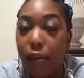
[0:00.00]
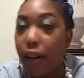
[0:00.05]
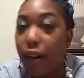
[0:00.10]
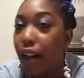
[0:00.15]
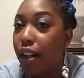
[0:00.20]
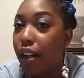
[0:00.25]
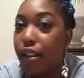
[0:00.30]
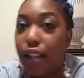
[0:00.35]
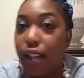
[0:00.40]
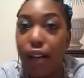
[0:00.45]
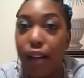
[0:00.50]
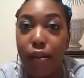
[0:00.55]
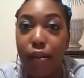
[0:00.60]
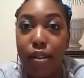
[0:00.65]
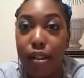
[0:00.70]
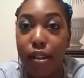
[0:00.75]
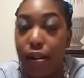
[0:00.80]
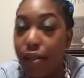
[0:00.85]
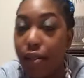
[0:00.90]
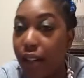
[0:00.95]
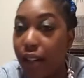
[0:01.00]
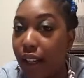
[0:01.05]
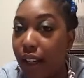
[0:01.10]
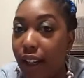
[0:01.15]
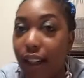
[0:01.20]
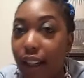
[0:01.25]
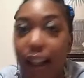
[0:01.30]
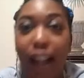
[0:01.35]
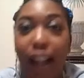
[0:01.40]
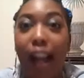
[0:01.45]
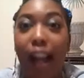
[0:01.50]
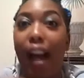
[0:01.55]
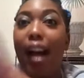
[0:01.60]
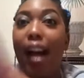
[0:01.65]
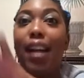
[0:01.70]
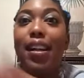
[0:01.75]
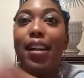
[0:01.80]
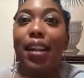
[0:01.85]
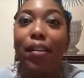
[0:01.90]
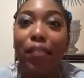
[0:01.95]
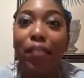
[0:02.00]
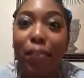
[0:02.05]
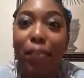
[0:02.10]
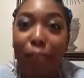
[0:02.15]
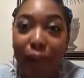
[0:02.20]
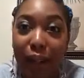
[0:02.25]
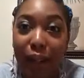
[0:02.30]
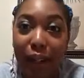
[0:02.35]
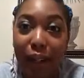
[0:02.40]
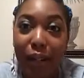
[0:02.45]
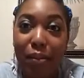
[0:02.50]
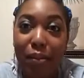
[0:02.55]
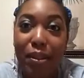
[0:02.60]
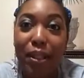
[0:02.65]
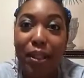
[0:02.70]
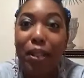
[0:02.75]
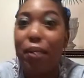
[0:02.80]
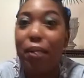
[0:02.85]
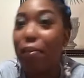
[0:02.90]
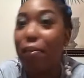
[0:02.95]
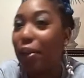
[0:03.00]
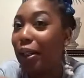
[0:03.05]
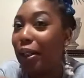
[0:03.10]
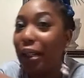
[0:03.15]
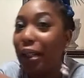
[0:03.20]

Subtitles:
about because I was on that. I never brought it up to you, but